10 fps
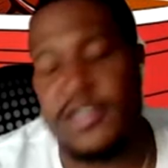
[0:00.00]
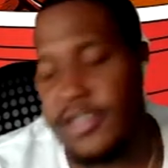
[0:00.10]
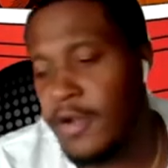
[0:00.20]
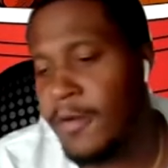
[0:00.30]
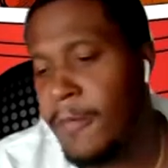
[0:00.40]

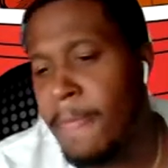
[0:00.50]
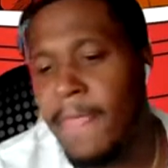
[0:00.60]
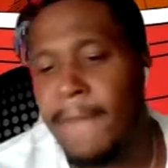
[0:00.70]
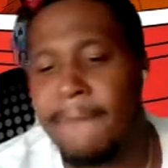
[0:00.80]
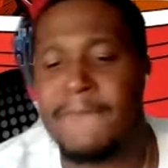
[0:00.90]
So
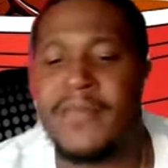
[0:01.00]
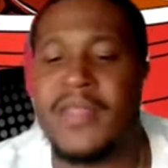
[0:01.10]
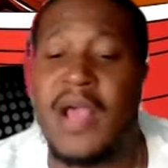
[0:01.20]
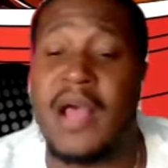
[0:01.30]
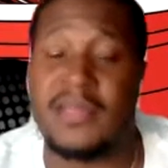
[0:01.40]

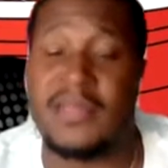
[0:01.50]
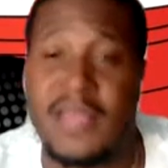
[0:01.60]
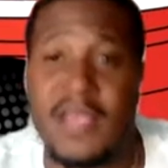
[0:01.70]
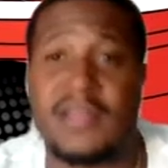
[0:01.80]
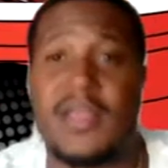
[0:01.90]
I
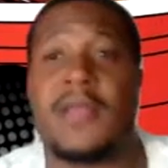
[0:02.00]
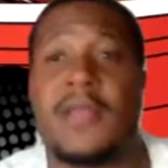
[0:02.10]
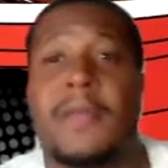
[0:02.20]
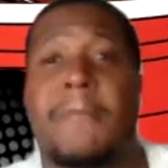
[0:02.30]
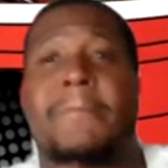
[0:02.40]
think that
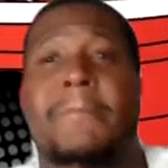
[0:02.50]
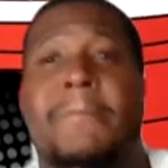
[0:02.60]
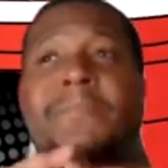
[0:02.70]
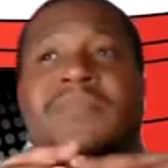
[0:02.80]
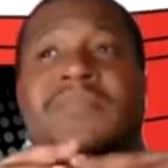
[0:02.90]

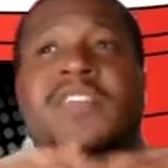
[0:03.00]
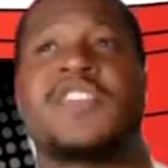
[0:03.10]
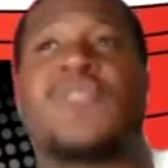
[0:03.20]
this